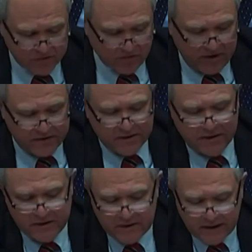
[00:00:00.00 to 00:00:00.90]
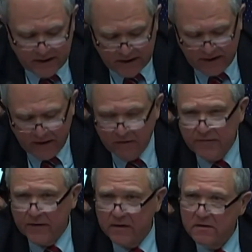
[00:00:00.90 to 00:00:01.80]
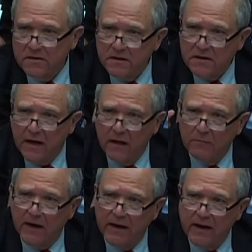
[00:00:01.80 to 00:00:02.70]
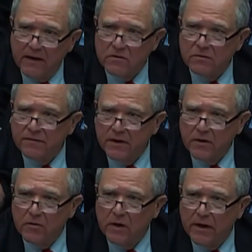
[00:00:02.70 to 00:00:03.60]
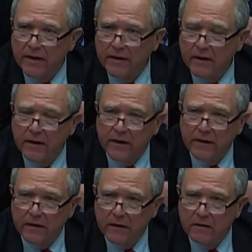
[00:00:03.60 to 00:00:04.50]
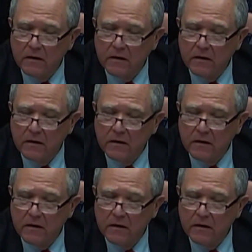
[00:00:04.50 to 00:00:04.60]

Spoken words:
risk is the interference the Taliban has with the UN and